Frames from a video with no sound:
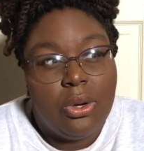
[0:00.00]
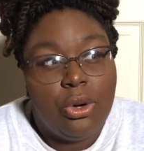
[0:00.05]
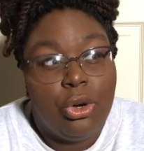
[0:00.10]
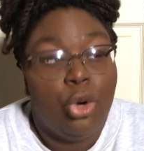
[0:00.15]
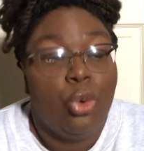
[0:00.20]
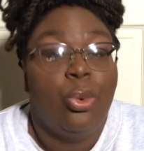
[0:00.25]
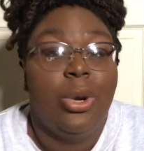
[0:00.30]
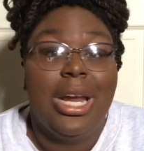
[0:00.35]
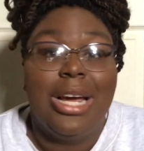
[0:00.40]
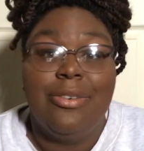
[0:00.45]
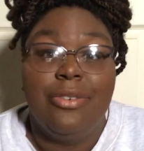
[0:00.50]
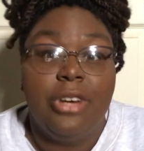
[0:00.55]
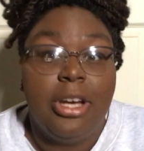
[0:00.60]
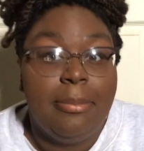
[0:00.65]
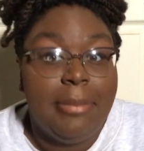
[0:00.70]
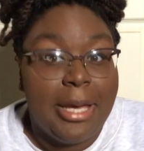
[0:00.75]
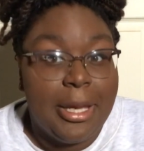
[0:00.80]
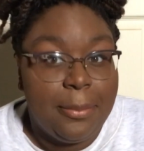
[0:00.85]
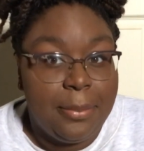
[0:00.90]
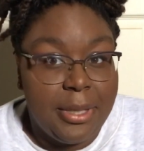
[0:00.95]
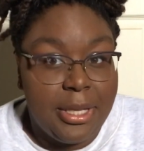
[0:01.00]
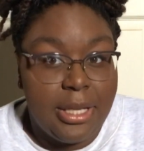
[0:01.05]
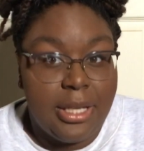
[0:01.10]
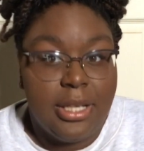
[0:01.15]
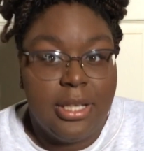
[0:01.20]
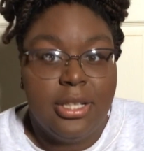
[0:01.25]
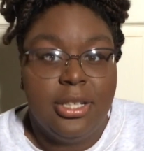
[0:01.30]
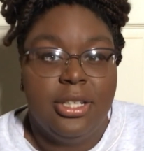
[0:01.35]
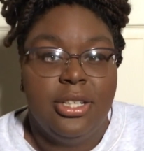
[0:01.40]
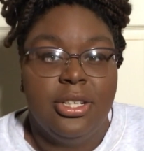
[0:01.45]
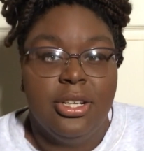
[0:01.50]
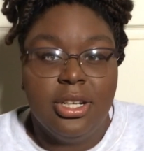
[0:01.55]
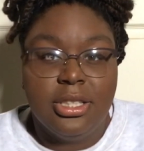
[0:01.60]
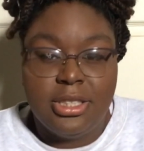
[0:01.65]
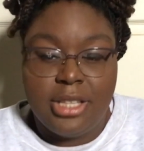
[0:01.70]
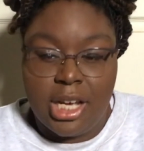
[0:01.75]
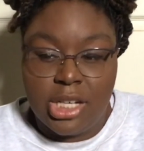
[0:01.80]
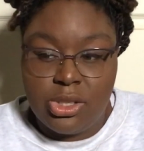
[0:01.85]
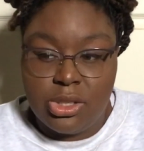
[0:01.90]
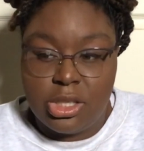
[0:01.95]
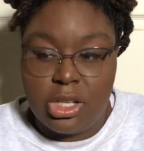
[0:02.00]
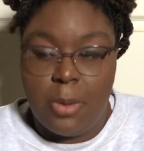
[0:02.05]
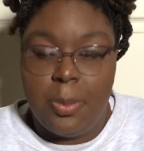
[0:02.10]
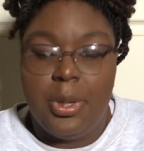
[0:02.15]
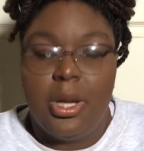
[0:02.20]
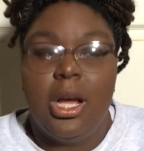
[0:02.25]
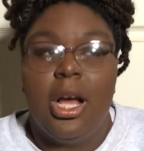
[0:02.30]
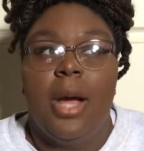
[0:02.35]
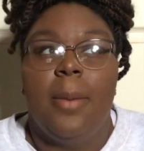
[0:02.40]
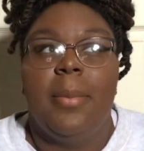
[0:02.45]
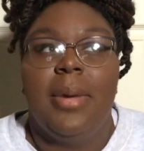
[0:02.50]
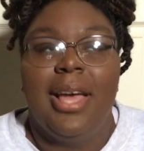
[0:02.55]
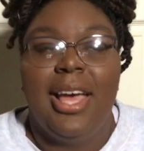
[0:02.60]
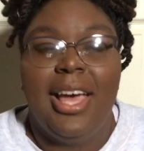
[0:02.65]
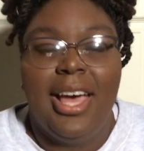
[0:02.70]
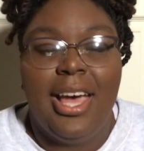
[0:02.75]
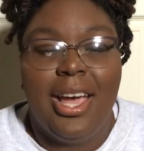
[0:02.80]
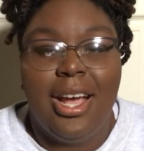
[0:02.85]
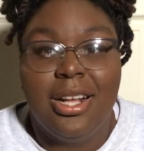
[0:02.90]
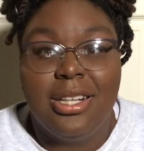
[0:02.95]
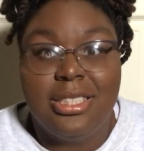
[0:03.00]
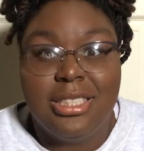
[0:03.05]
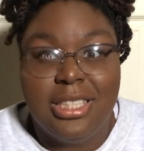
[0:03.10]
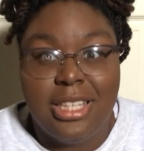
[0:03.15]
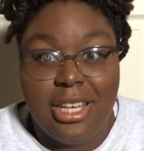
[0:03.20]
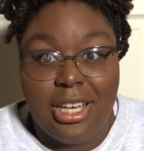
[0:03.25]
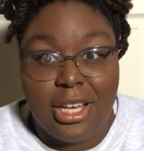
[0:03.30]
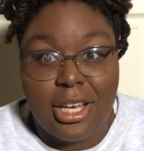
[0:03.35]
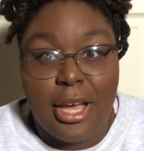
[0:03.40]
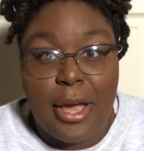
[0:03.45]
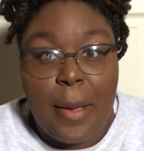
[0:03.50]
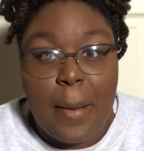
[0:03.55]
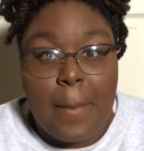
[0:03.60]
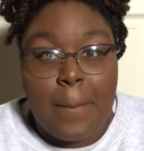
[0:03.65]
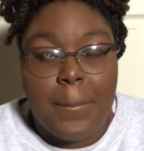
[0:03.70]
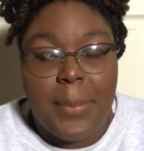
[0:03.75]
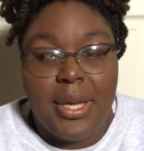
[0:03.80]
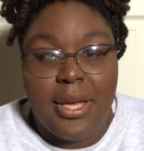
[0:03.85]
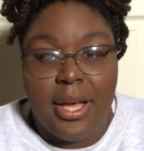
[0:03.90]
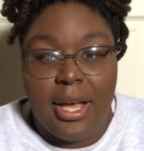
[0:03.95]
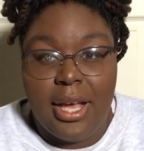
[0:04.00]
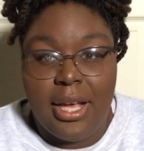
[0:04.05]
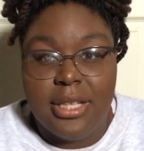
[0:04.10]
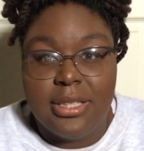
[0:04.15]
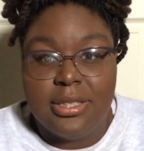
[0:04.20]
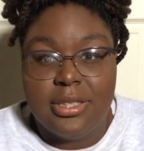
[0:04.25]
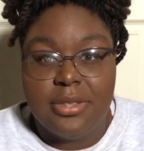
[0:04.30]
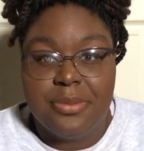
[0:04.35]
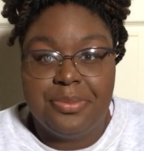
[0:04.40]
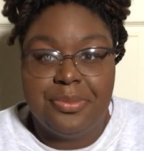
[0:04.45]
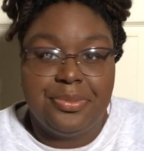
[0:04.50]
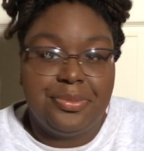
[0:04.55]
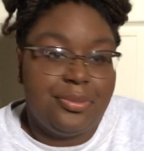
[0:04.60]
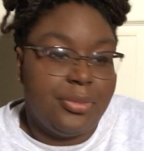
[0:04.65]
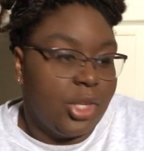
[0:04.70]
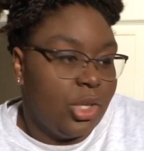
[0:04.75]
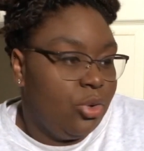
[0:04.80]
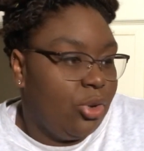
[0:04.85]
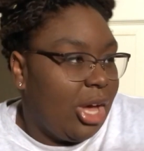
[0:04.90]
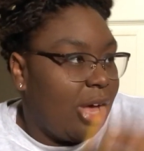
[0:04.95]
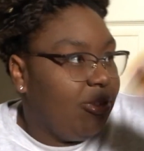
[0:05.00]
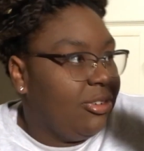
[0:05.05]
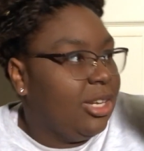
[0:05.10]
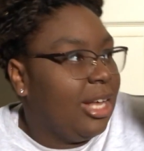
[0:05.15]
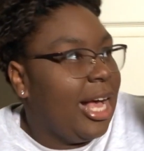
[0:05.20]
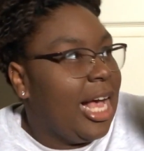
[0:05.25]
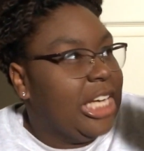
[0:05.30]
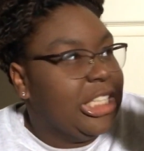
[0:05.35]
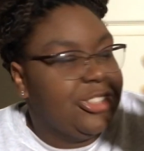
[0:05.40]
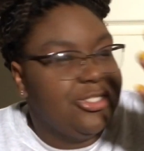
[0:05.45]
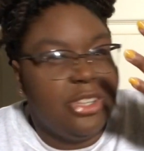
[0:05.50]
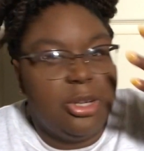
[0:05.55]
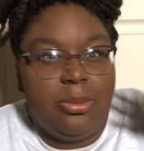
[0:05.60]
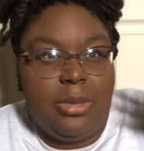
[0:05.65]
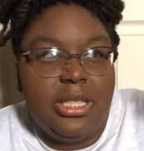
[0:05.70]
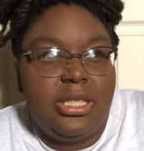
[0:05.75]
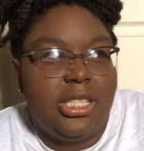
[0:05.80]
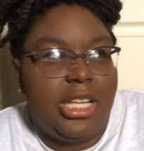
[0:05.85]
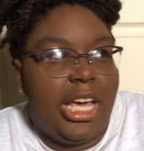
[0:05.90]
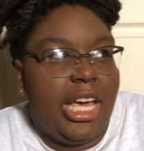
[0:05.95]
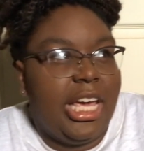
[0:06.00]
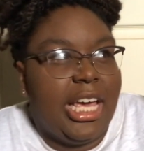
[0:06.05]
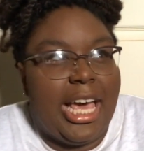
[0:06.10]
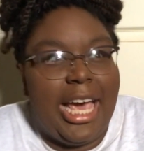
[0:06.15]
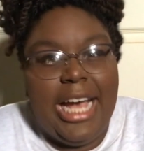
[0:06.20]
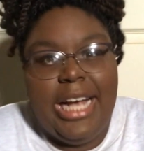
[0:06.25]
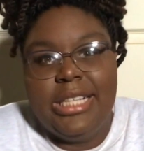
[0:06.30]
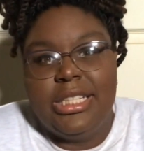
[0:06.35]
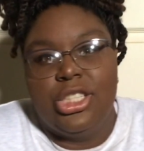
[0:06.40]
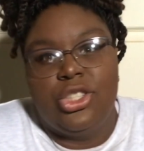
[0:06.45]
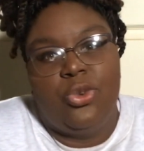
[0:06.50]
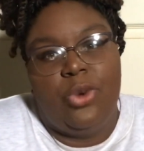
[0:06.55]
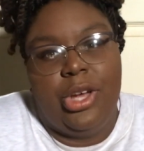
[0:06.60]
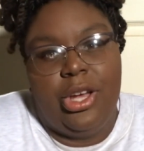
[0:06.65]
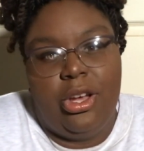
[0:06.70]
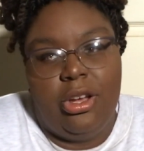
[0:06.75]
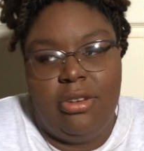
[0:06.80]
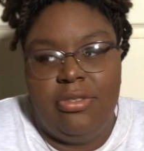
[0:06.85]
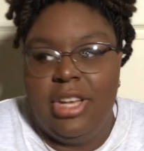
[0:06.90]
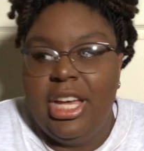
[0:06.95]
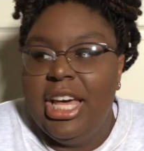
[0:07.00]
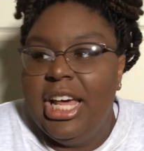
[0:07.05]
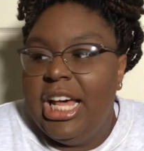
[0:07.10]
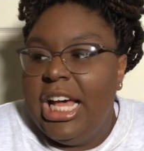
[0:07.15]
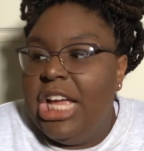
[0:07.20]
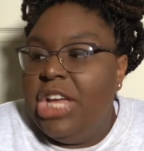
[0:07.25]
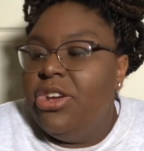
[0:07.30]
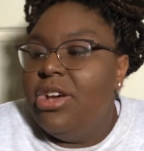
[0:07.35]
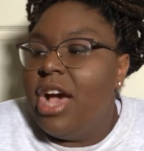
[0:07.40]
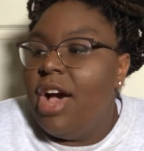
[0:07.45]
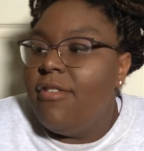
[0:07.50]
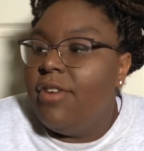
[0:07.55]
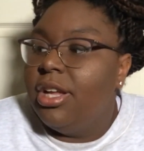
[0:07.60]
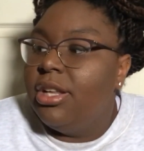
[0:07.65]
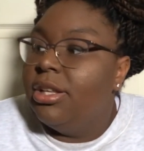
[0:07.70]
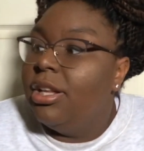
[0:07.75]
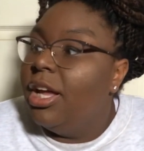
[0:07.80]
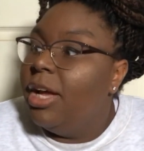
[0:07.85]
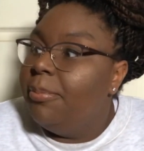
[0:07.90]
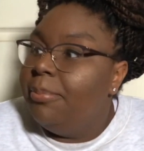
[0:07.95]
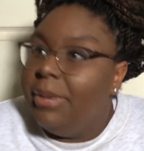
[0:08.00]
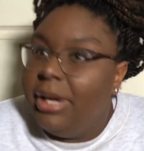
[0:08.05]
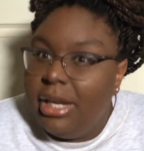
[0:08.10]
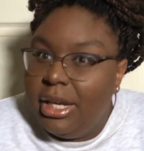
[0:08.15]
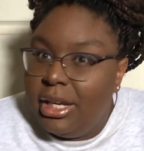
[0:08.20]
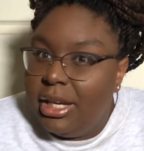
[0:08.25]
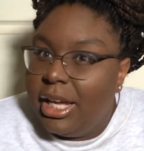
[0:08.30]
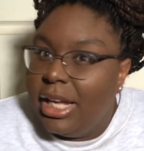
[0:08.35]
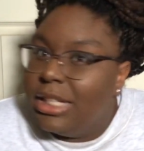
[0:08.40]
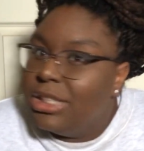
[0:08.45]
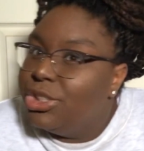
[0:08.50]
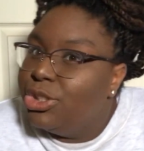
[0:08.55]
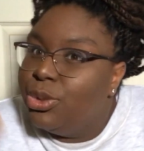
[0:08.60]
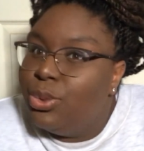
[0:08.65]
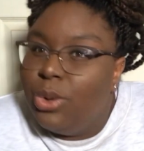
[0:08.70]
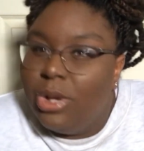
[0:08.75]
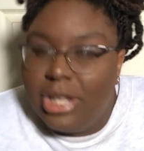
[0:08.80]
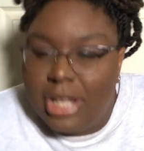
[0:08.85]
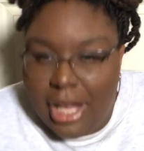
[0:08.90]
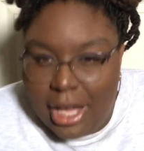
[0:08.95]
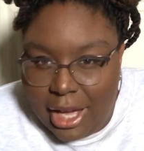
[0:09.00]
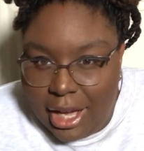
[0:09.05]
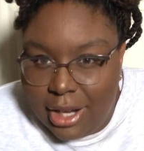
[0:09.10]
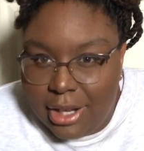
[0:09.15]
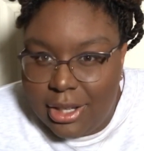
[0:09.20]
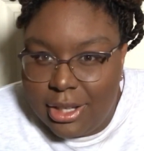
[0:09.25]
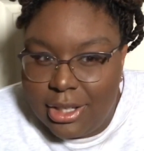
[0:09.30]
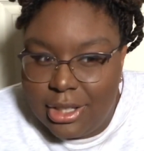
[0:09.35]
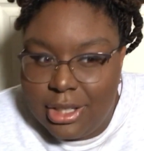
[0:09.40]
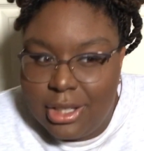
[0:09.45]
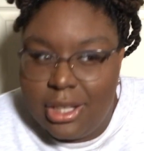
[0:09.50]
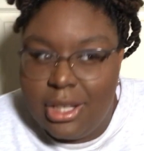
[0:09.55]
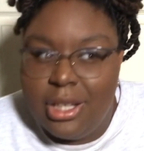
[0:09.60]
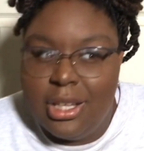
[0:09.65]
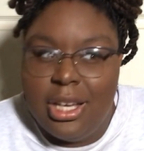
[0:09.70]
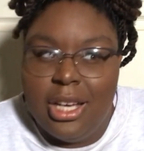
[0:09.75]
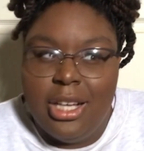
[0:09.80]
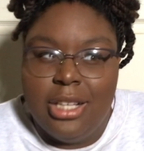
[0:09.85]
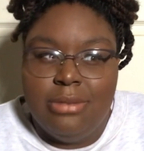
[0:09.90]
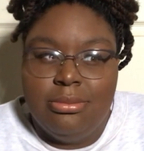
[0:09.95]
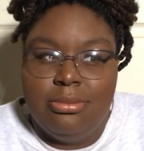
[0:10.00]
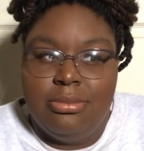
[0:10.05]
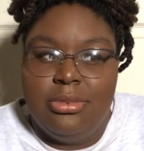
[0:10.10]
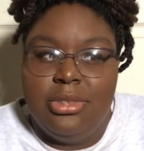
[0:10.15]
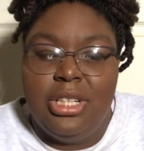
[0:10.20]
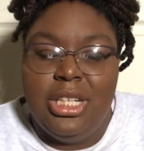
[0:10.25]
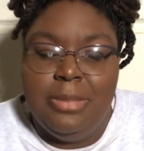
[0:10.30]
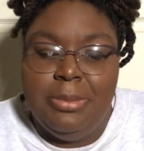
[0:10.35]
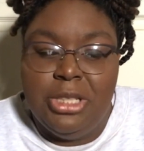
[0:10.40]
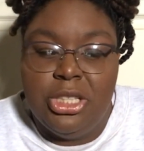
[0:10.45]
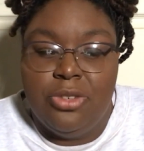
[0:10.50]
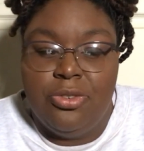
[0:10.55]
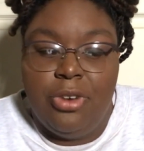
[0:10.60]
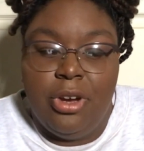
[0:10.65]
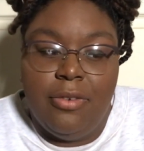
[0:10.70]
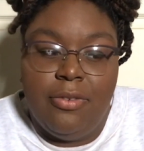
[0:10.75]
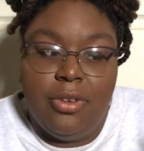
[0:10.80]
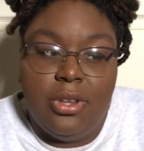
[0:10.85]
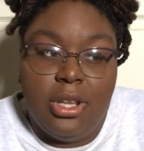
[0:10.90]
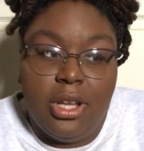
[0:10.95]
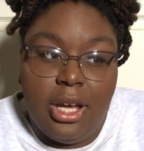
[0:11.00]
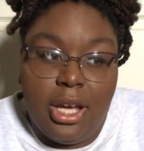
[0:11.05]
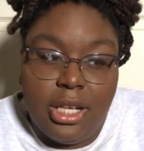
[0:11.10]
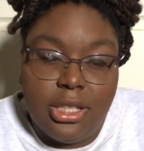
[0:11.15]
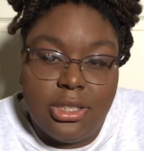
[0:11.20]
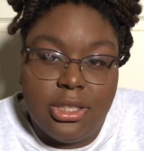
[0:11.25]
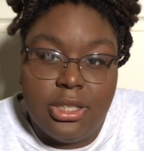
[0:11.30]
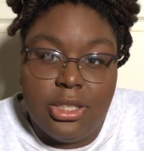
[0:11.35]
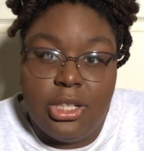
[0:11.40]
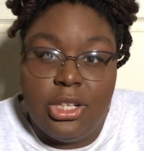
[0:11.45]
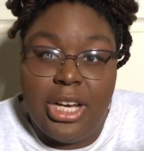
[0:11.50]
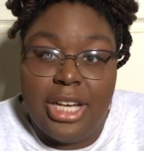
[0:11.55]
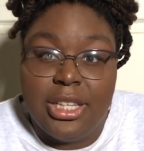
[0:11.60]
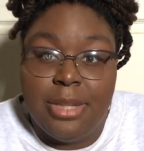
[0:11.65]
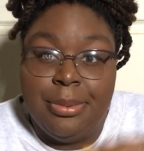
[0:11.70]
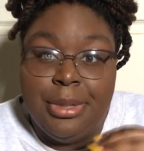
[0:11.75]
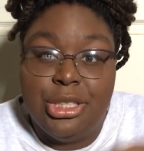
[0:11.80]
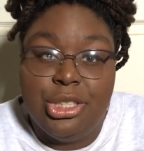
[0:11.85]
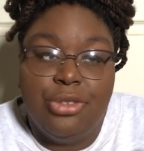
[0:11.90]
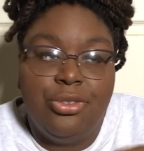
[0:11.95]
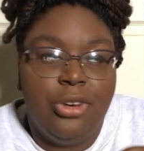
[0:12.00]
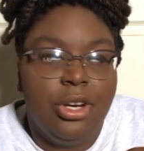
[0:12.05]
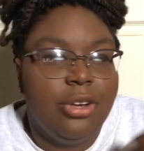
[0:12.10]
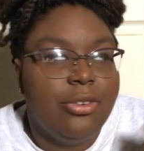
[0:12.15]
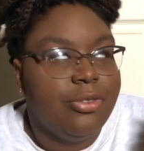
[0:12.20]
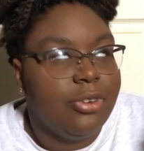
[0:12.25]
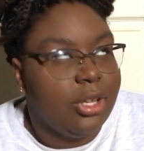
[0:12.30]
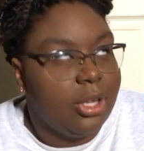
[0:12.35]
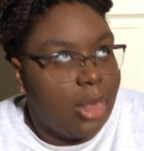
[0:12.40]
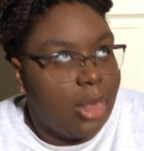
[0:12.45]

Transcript: or whatever it may be. Your schedule is going to become hectic, because you have class from, let's say, eight to twelve. You have a club meeting at two o'clock. You need to meet your friend for lunch. You have to meet your friend for